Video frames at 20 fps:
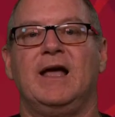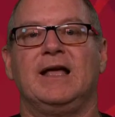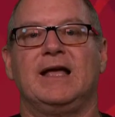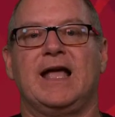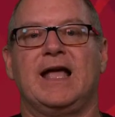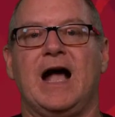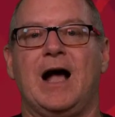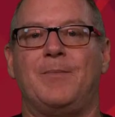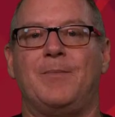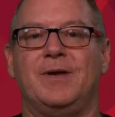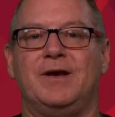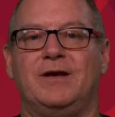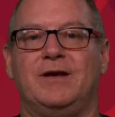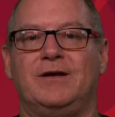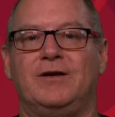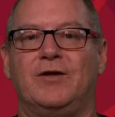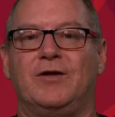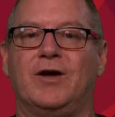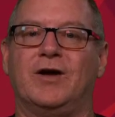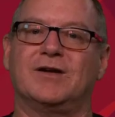Carbon
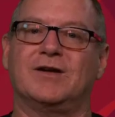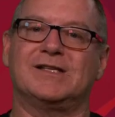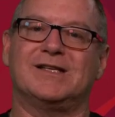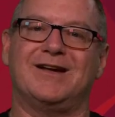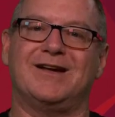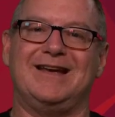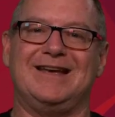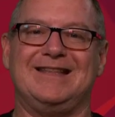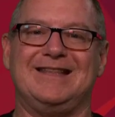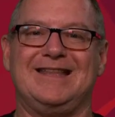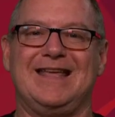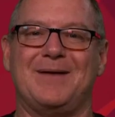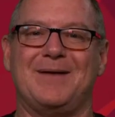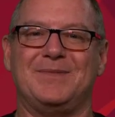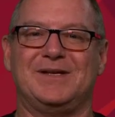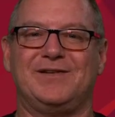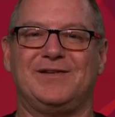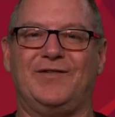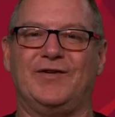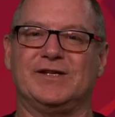dioxide in the
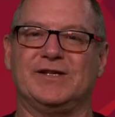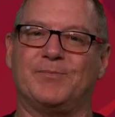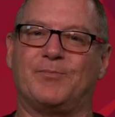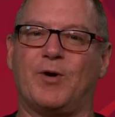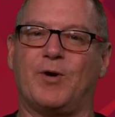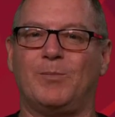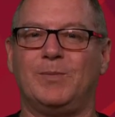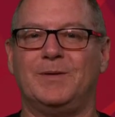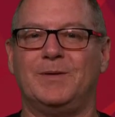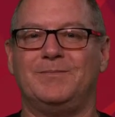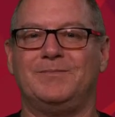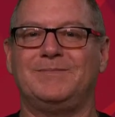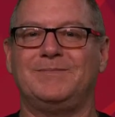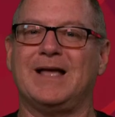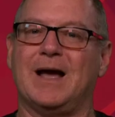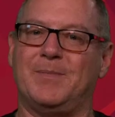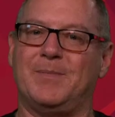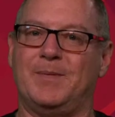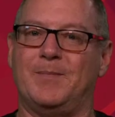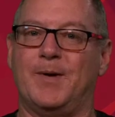atmosphere is a problem.
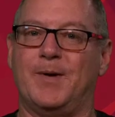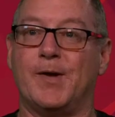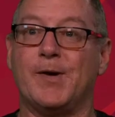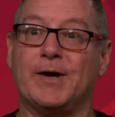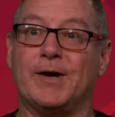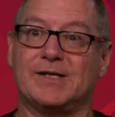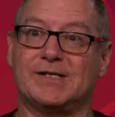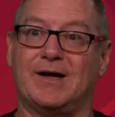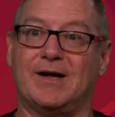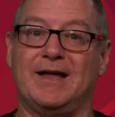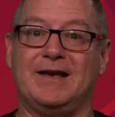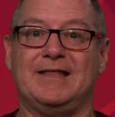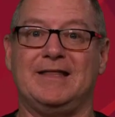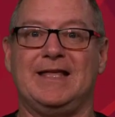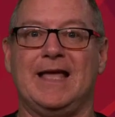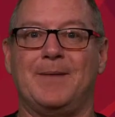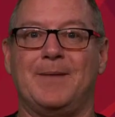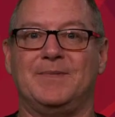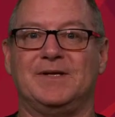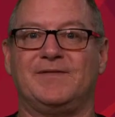Carbon monoxide in the
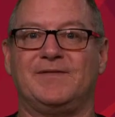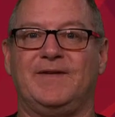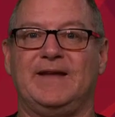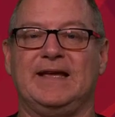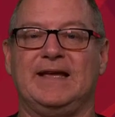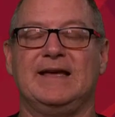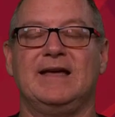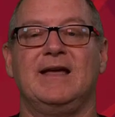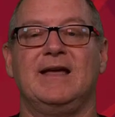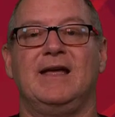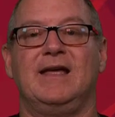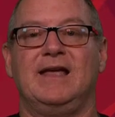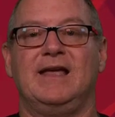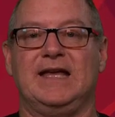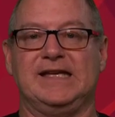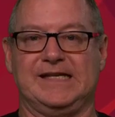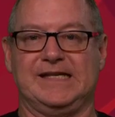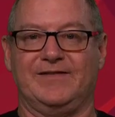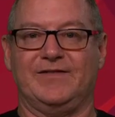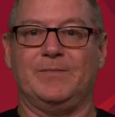atmosphere
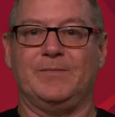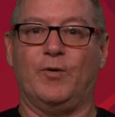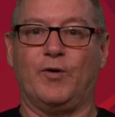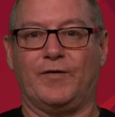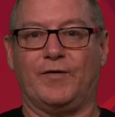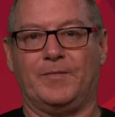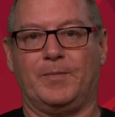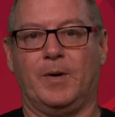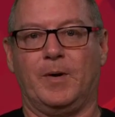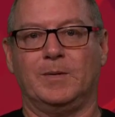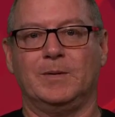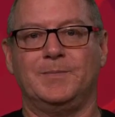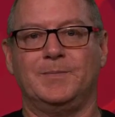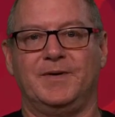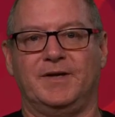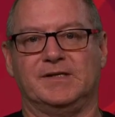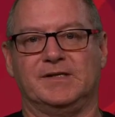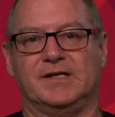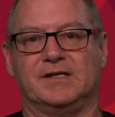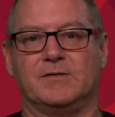is even more of a problem
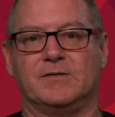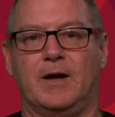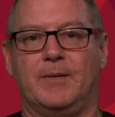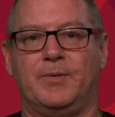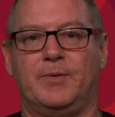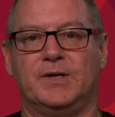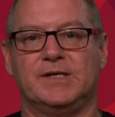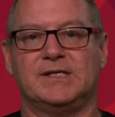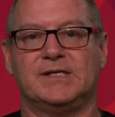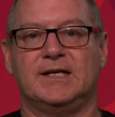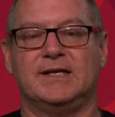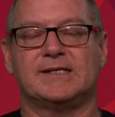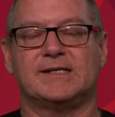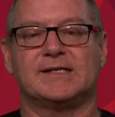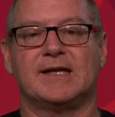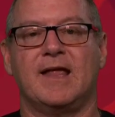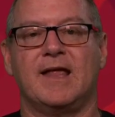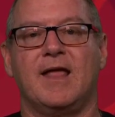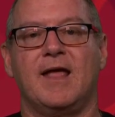because it's quite poisonous.